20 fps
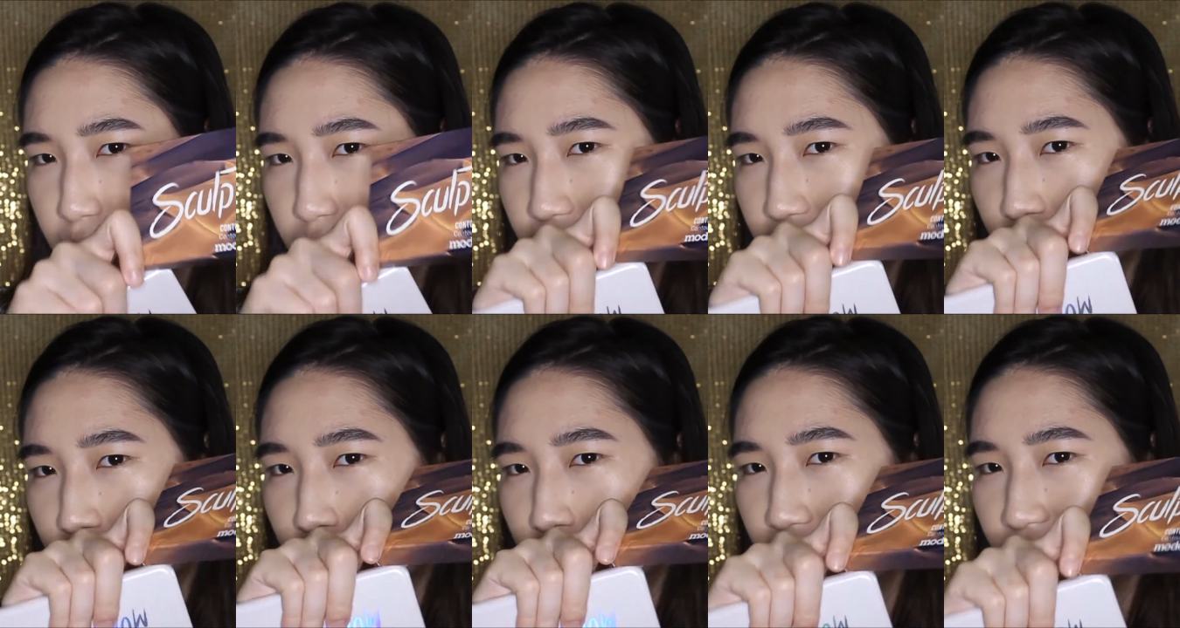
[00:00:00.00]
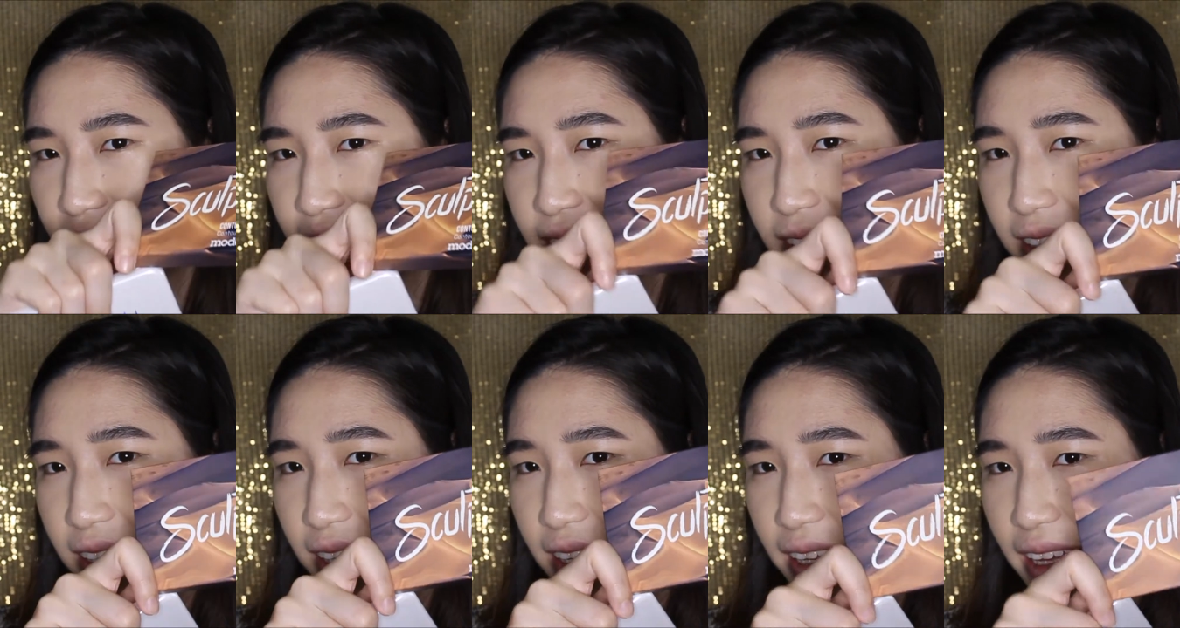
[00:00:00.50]

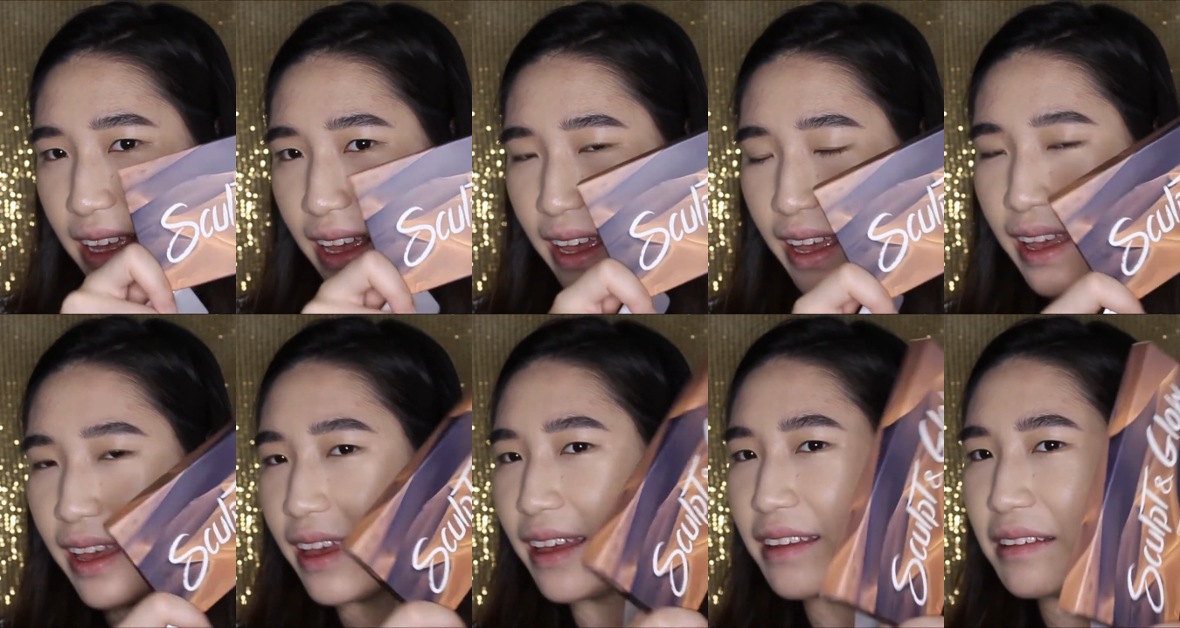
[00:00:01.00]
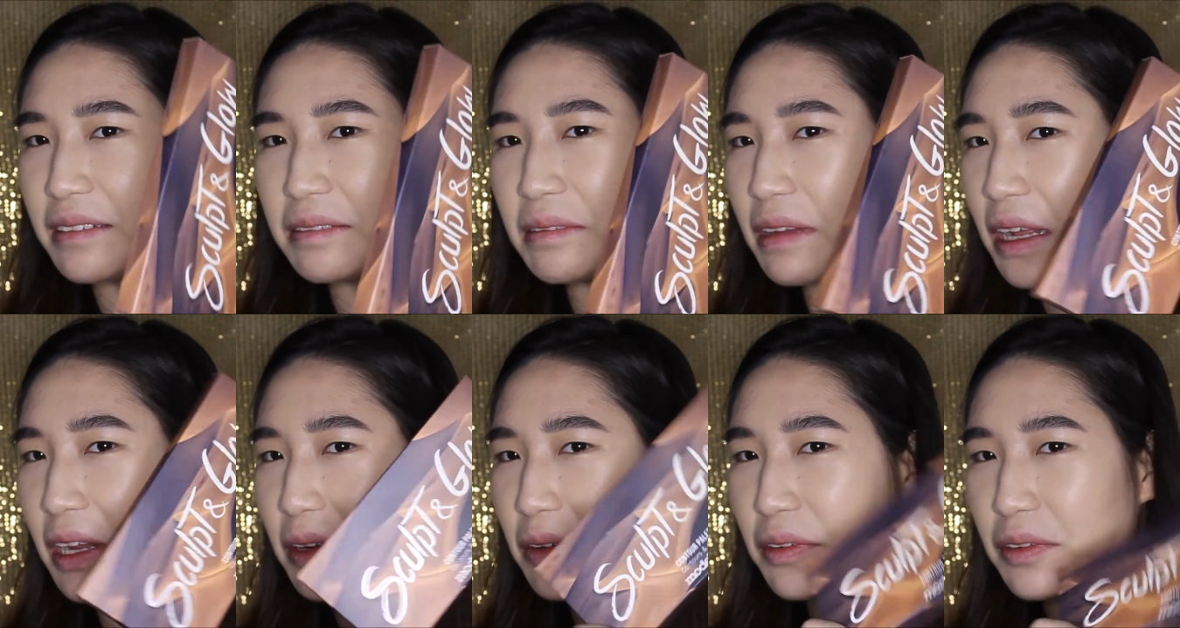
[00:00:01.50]
simplistic
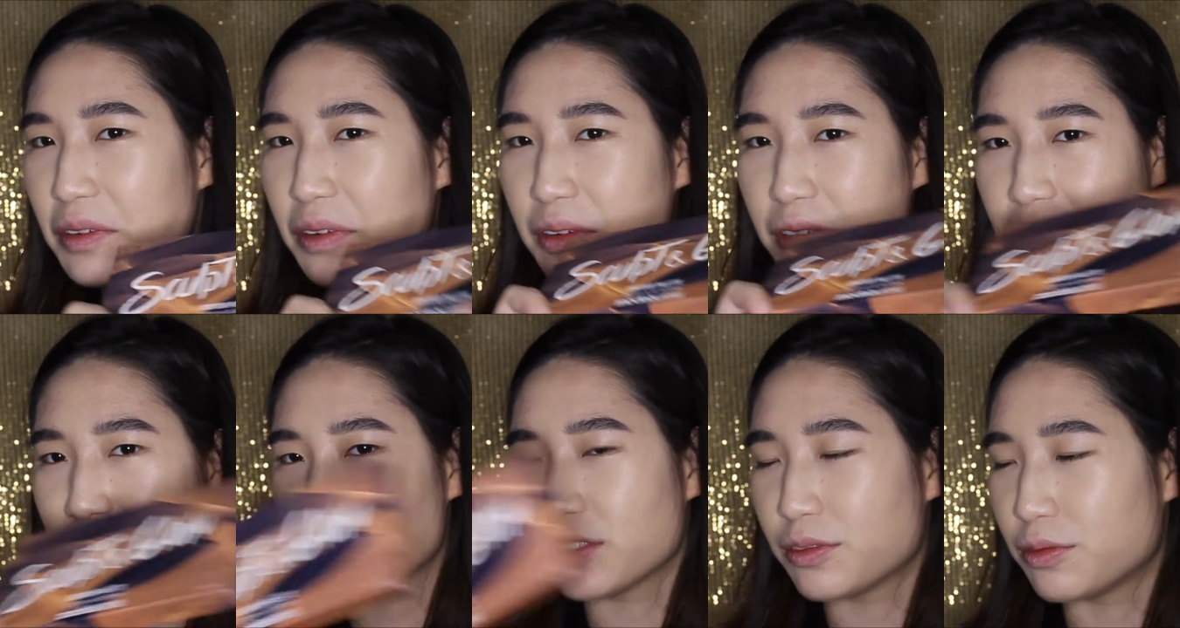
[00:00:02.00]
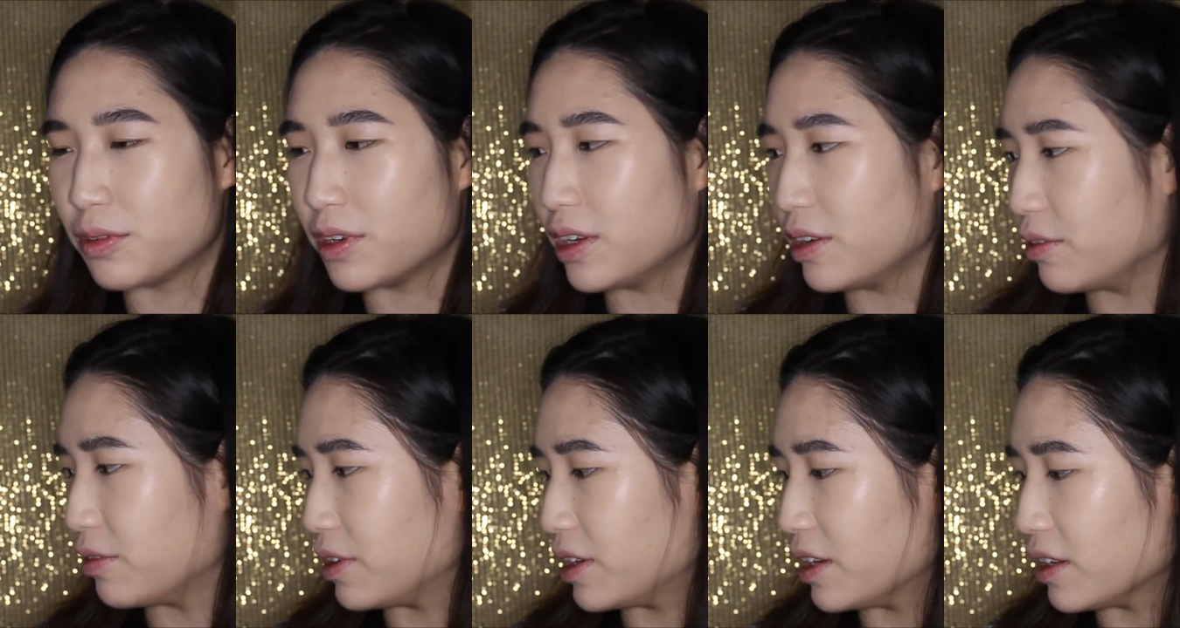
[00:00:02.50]
and I don't know, it's just
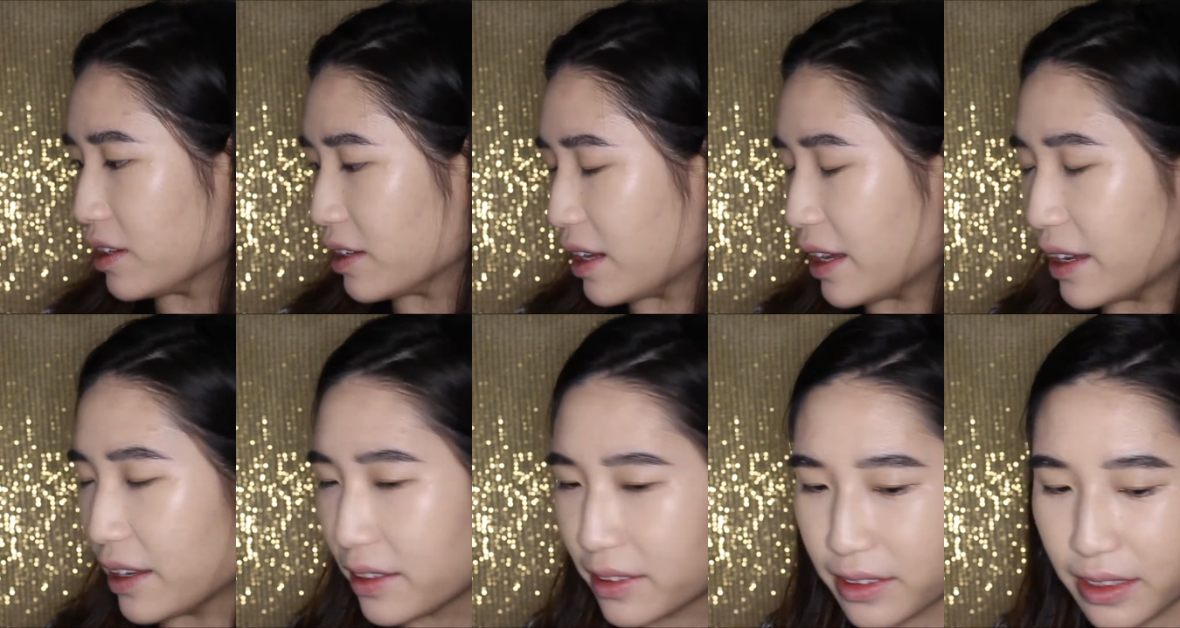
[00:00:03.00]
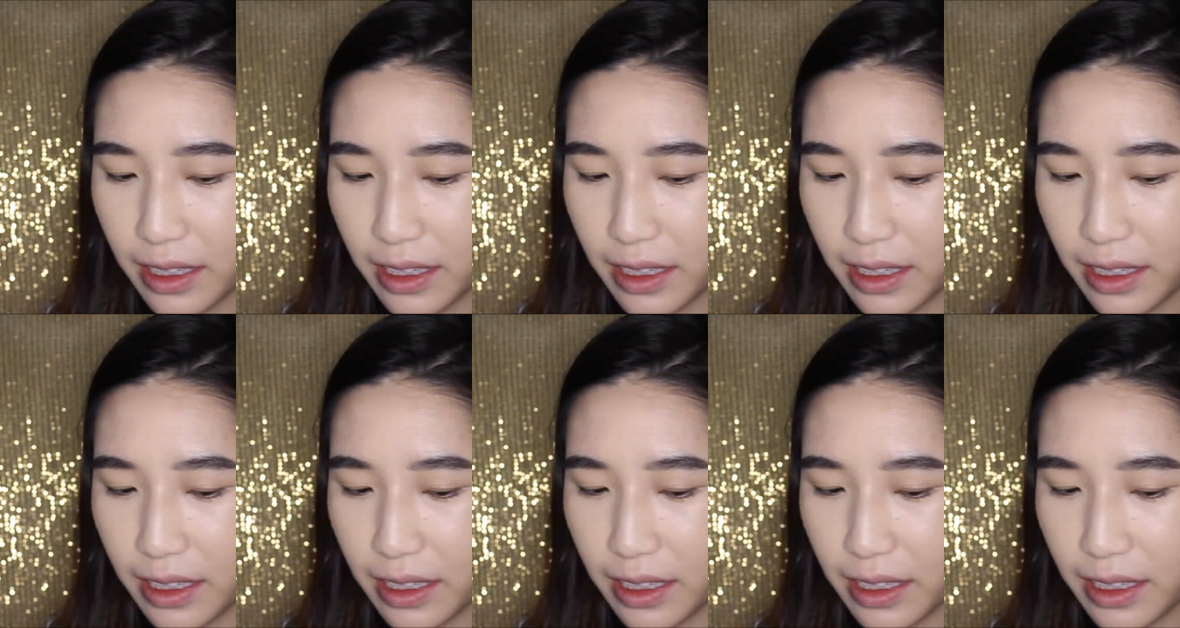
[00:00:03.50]
really nice.